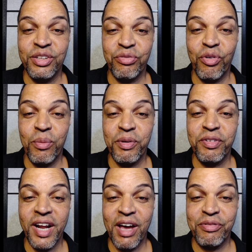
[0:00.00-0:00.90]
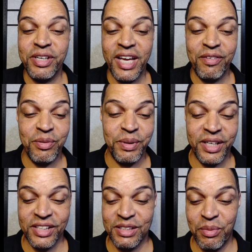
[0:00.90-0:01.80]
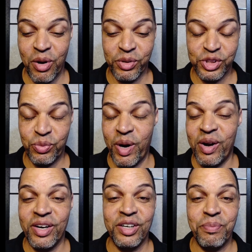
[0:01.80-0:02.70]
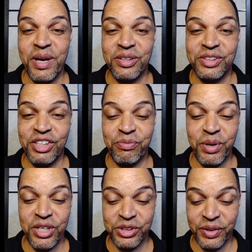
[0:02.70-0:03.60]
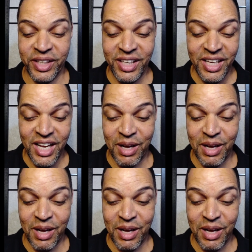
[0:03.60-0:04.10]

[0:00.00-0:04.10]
in the form of an affidavit because I'm always swearing under penalty of perjury.